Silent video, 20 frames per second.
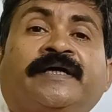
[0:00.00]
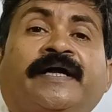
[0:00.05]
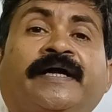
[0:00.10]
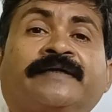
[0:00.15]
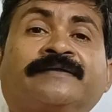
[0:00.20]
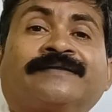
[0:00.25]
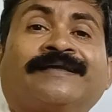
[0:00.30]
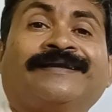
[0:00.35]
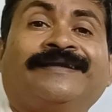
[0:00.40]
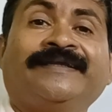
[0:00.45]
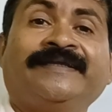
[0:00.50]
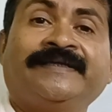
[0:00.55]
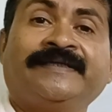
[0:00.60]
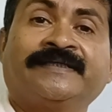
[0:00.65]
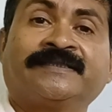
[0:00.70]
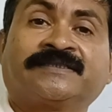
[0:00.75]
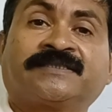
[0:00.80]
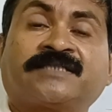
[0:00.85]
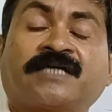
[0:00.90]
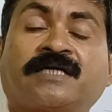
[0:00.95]
and the
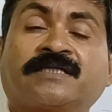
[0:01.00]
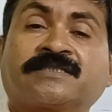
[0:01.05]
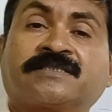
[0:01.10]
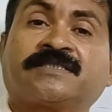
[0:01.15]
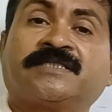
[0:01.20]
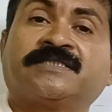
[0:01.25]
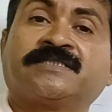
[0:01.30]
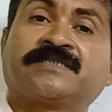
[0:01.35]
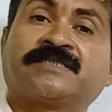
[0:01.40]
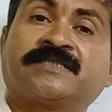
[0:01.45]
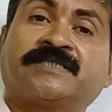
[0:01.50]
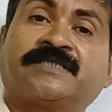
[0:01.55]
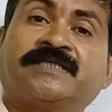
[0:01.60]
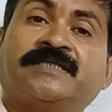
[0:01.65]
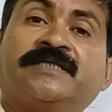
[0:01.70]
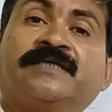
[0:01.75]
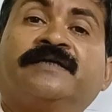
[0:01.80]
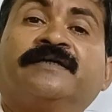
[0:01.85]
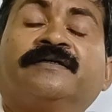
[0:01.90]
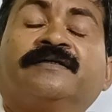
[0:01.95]
linear charge
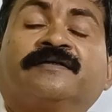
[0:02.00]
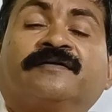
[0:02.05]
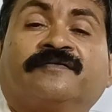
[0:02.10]
density